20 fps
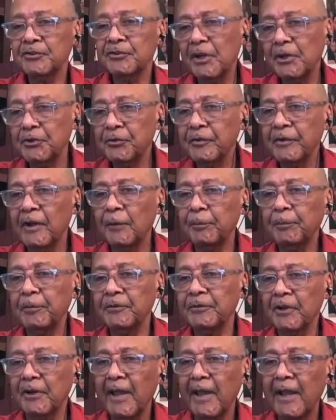century up
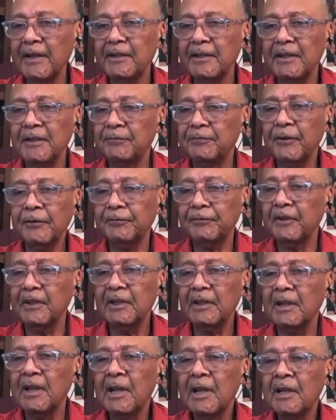until
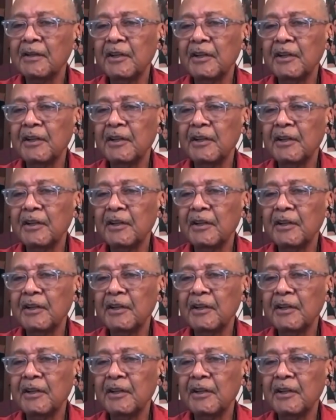1950,